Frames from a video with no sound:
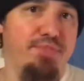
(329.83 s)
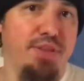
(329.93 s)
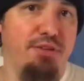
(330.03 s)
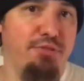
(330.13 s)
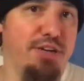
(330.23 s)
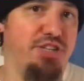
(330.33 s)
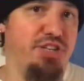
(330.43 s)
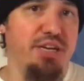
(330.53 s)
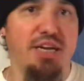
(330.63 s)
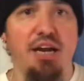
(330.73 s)

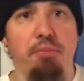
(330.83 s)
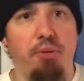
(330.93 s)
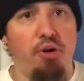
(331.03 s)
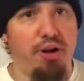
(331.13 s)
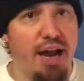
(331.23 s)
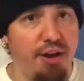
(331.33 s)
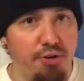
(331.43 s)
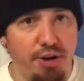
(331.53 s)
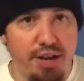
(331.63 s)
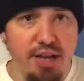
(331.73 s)
eventually it kind of burned out
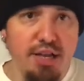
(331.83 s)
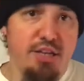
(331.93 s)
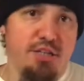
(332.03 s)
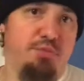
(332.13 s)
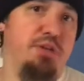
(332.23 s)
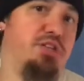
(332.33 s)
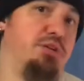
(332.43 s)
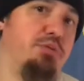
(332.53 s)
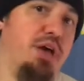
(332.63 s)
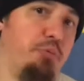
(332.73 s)
on it, especially
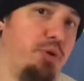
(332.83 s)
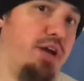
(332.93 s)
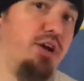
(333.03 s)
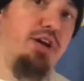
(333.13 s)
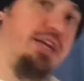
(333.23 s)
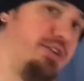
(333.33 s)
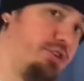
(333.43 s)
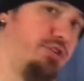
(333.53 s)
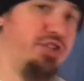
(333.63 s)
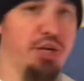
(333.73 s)
then when I got an
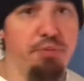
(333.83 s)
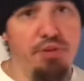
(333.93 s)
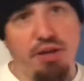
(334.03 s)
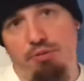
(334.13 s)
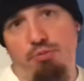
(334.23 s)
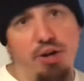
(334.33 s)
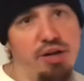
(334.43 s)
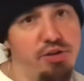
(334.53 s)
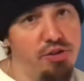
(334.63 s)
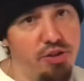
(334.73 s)
internship and then went
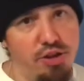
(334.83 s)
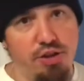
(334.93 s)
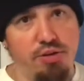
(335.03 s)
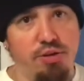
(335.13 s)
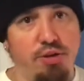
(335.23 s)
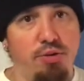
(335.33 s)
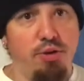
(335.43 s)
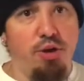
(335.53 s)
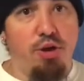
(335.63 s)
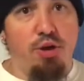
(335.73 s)
into the
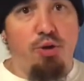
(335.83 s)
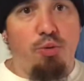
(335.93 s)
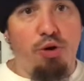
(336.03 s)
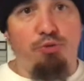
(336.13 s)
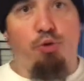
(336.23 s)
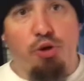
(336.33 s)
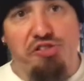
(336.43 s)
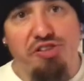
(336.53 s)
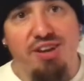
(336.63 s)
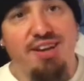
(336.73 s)

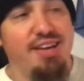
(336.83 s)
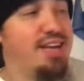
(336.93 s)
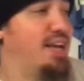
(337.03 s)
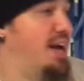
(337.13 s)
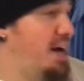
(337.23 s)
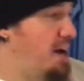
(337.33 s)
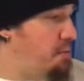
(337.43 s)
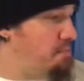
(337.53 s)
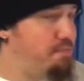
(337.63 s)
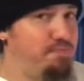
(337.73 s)
workforce.
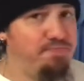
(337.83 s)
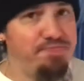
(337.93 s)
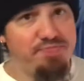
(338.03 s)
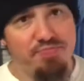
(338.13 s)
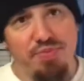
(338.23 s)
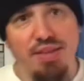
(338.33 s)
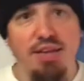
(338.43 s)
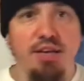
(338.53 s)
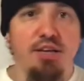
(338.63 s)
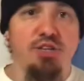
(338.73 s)

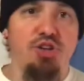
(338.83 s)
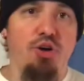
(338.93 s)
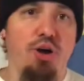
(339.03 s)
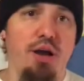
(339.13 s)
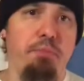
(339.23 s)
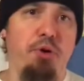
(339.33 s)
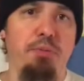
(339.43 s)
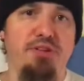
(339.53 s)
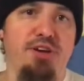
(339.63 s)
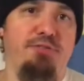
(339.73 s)
So I burned
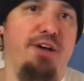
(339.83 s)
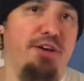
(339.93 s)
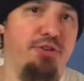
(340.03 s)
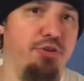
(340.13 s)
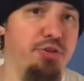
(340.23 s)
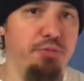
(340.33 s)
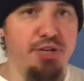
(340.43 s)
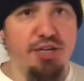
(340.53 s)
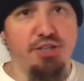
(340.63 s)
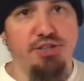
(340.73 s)
myself out doing the
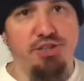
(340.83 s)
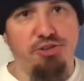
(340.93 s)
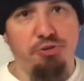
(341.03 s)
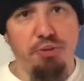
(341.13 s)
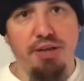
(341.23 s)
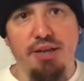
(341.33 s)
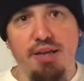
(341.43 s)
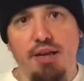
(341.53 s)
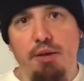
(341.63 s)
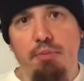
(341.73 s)
projections a little bit,
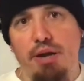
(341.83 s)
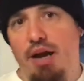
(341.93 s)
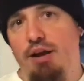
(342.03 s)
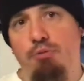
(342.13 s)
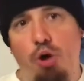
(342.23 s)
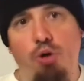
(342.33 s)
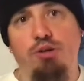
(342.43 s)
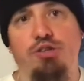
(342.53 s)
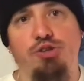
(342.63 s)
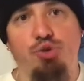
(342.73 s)
but I
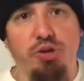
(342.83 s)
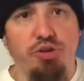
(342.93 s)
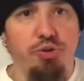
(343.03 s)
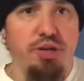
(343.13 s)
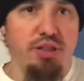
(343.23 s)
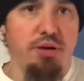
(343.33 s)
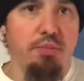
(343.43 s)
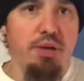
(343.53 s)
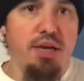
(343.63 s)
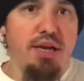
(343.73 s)
always enjoyed doing them,
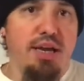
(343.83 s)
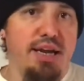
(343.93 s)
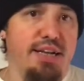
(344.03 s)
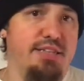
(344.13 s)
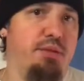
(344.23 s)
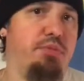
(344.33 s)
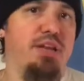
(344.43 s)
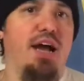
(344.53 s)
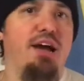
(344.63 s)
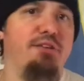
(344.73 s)
and it's something
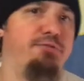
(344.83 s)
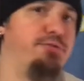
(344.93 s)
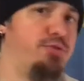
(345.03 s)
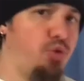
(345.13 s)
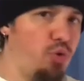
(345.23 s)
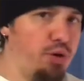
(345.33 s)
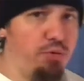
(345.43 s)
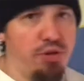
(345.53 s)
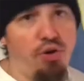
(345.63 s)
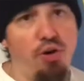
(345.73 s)
I've toyed
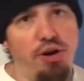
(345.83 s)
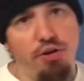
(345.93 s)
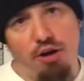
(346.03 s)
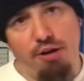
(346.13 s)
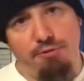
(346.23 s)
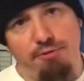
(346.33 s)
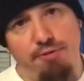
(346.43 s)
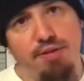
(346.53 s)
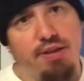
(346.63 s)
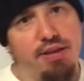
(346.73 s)
with on and off
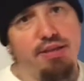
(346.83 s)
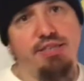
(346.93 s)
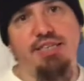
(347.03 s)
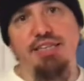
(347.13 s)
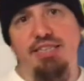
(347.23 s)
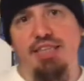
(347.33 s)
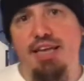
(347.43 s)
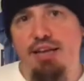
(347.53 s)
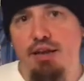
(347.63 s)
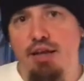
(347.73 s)
since
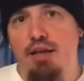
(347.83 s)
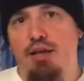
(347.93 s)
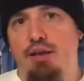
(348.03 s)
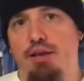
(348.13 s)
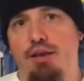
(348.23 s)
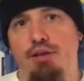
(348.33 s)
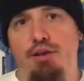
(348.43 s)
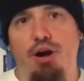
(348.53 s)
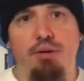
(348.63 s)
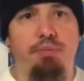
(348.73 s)
then,
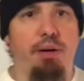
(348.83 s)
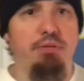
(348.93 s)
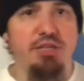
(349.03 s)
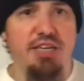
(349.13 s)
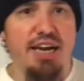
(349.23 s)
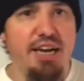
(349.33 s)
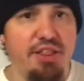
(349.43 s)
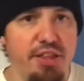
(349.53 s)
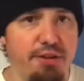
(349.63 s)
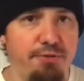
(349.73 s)
not publishing
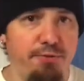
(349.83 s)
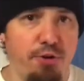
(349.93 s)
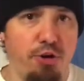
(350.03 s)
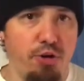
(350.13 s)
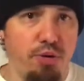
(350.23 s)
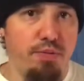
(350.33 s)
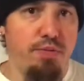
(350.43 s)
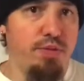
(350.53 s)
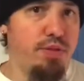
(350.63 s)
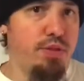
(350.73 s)
anything for
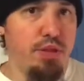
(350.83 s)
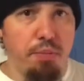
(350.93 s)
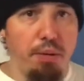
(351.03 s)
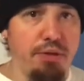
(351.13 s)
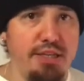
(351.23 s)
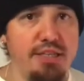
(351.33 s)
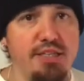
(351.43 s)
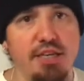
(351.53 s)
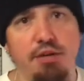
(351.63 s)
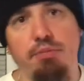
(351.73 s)
the public to
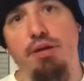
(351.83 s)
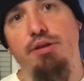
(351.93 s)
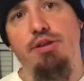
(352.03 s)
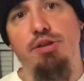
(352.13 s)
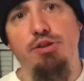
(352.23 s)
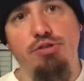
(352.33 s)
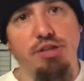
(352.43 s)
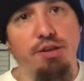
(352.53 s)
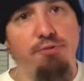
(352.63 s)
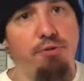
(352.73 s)
see, but
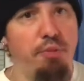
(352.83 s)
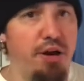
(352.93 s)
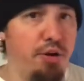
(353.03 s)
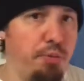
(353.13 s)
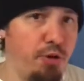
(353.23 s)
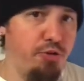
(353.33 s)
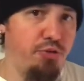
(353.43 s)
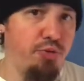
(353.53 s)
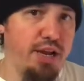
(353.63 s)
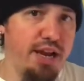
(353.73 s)
using it for my own
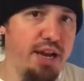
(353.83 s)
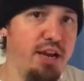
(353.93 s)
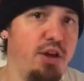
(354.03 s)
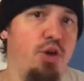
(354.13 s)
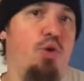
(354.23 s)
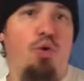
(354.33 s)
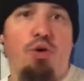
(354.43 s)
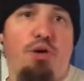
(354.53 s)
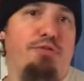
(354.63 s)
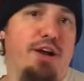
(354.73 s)
personal gain,
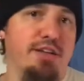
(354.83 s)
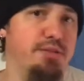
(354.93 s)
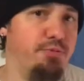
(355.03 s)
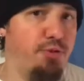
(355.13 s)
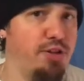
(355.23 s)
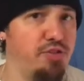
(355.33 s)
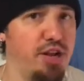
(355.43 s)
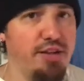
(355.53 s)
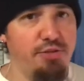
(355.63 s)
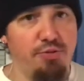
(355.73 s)
or if I had some friends that
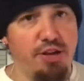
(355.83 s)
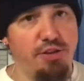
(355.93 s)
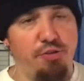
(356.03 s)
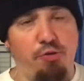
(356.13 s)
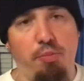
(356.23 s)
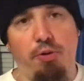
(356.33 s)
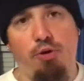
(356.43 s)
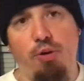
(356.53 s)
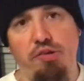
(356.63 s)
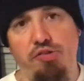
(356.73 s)
had some fantasy football
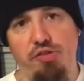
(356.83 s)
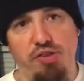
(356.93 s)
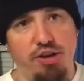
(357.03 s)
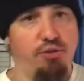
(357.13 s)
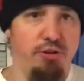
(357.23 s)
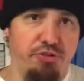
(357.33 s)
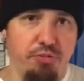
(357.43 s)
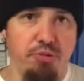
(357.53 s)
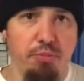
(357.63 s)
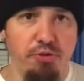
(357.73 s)
questions, I'd crunch
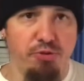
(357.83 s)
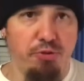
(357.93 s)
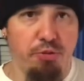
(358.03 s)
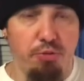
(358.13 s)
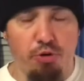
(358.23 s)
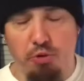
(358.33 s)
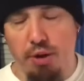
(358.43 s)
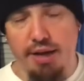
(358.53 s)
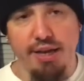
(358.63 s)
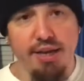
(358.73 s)
some numbers for them real
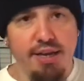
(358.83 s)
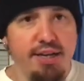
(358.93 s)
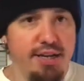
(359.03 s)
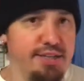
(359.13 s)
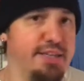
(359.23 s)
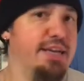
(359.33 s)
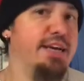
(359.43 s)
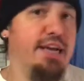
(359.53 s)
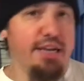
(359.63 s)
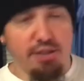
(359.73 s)
quick and say,
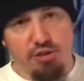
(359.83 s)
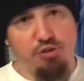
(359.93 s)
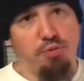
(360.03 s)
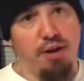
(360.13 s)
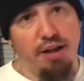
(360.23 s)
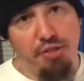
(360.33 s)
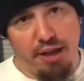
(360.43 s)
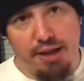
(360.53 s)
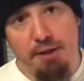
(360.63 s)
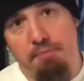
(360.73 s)
"Hey, this is what I
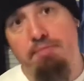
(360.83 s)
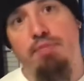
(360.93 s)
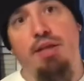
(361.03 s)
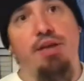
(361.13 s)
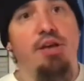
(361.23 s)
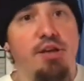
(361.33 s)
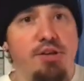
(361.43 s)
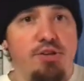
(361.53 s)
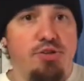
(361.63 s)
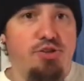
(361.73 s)
think."
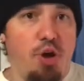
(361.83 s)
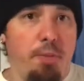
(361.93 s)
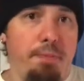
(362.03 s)
So